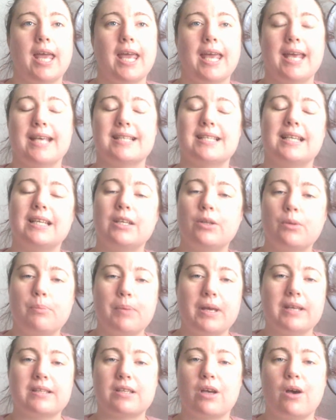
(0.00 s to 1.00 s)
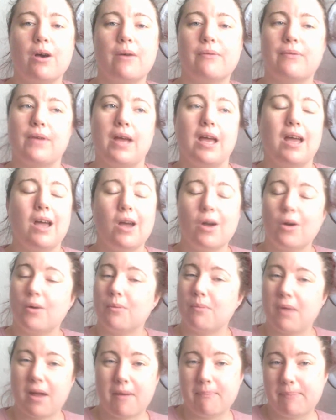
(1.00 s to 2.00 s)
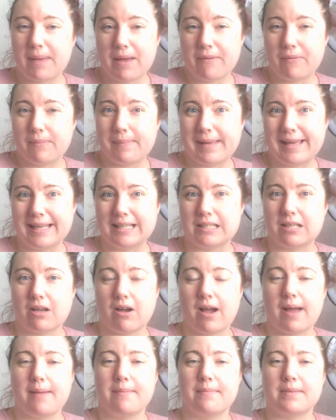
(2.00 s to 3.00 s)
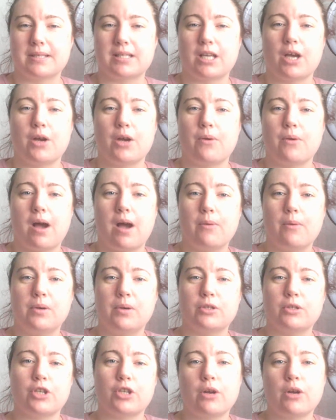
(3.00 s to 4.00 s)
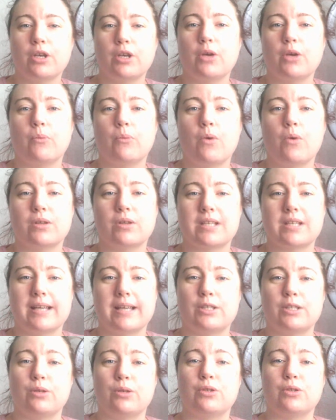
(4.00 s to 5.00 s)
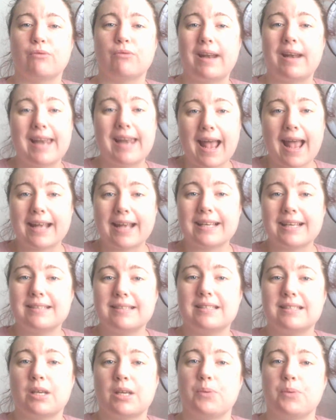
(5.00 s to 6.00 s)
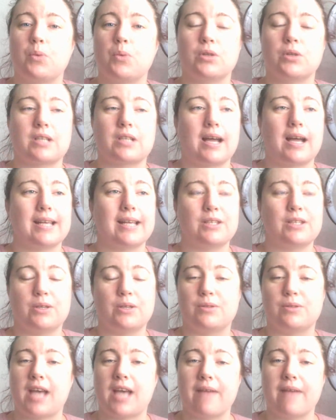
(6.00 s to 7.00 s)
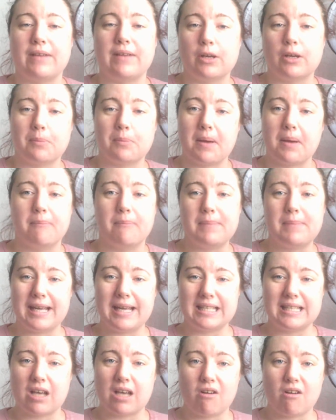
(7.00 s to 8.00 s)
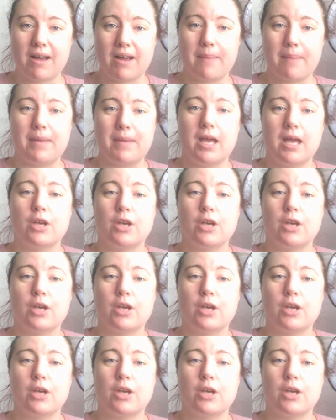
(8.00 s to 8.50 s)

It's a bit of me time. So I will show you what I do to relax, what I do to have a little bit of me time.